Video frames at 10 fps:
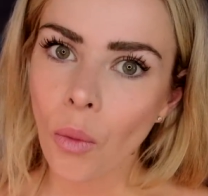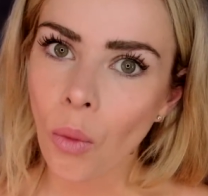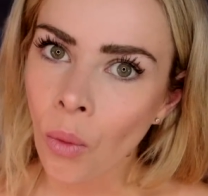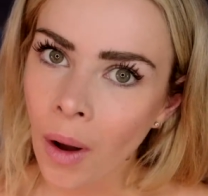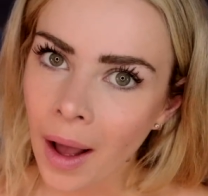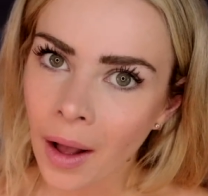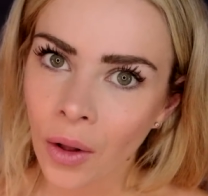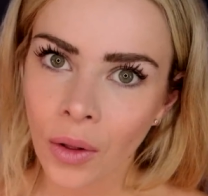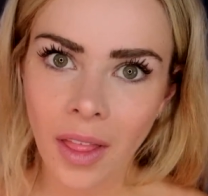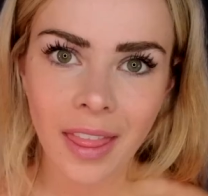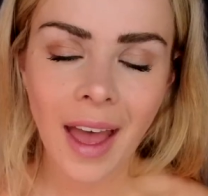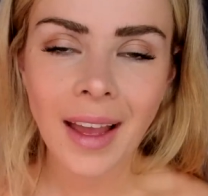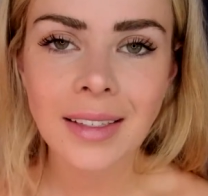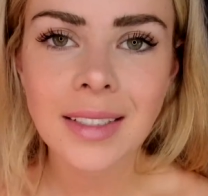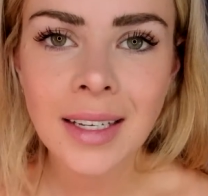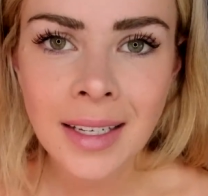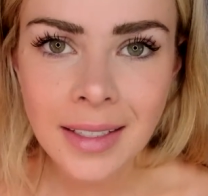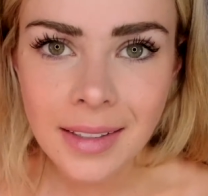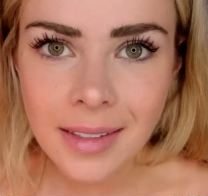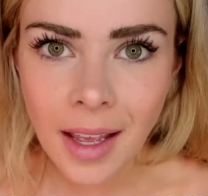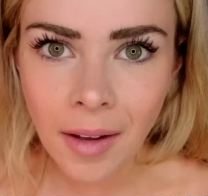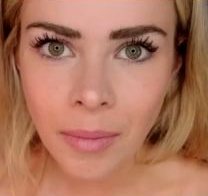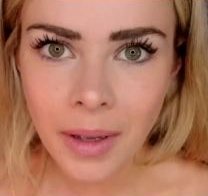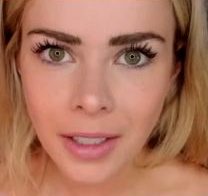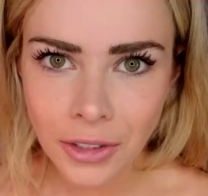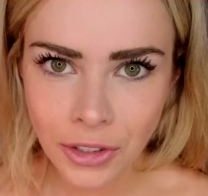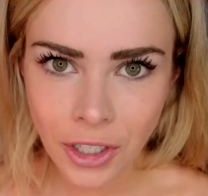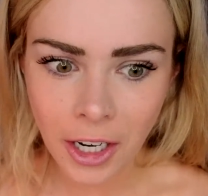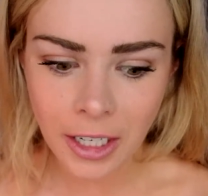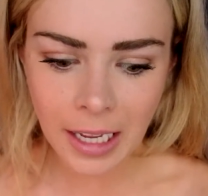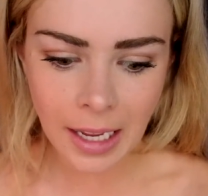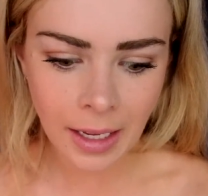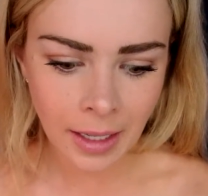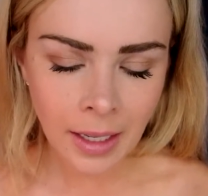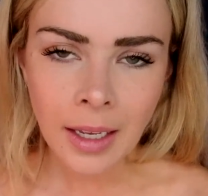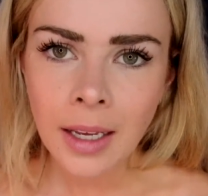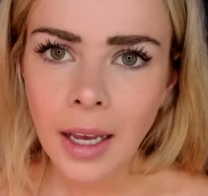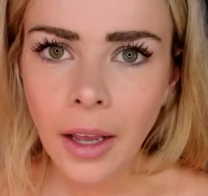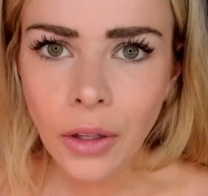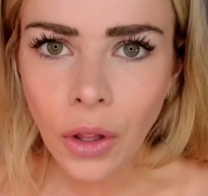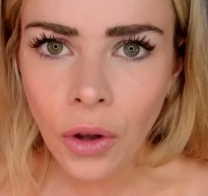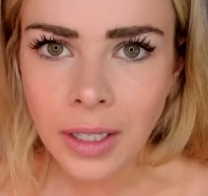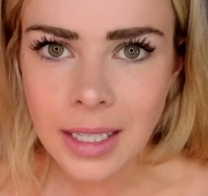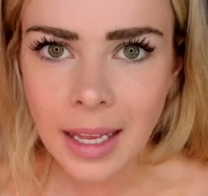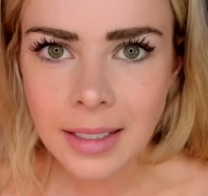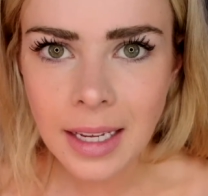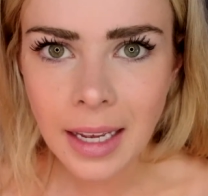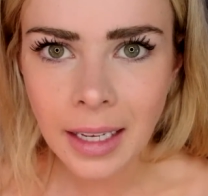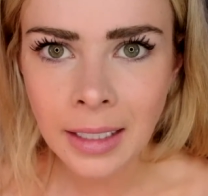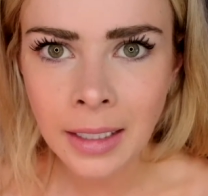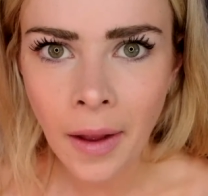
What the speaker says: Wow, that is some journey. How long has that taken?